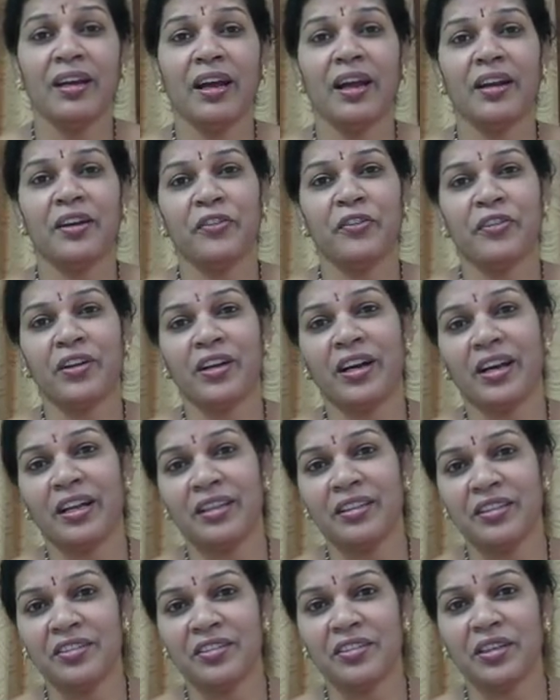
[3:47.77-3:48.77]
And for
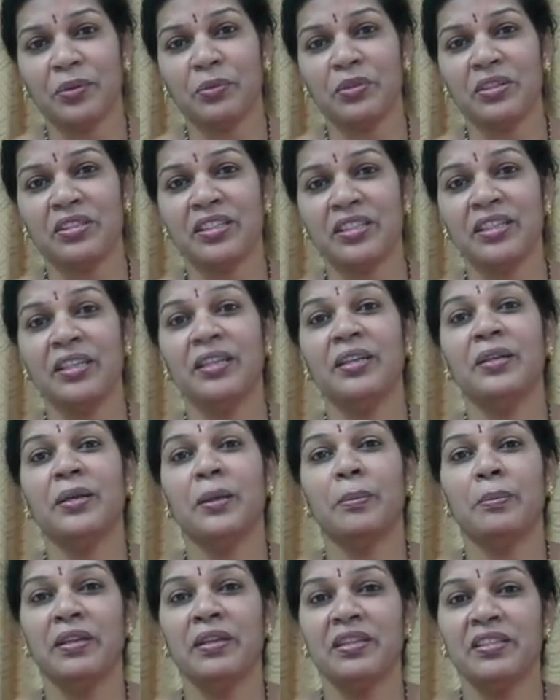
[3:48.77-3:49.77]
others, I would say,
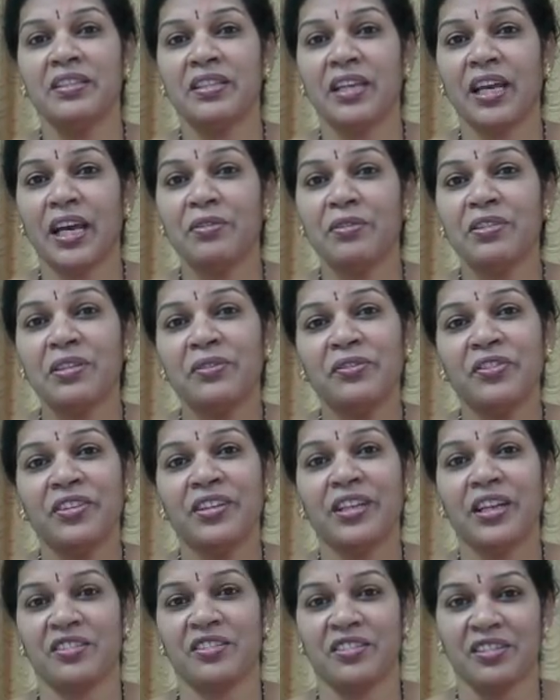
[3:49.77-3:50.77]
please have some
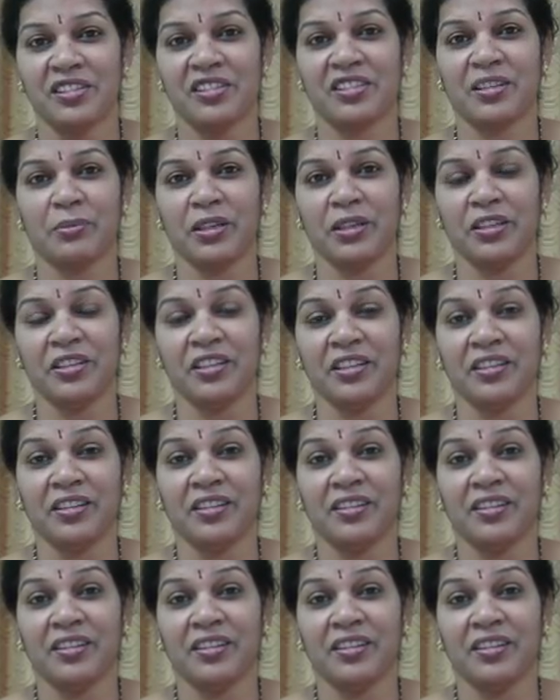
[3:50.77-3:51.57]
financial stability.